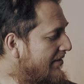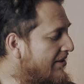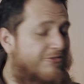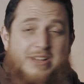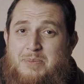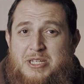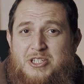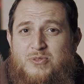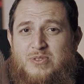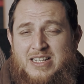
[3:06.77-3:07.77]
We'll meet
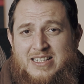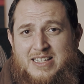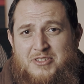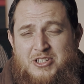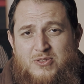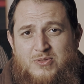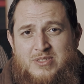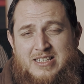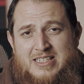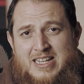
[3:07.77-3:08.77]
you in another video.
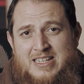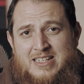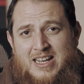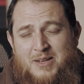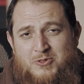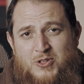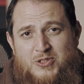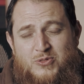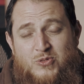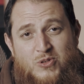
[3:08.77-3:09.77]
Till then, I'm going
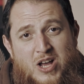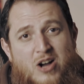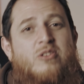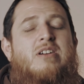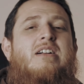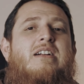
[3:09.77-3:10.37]
to go now.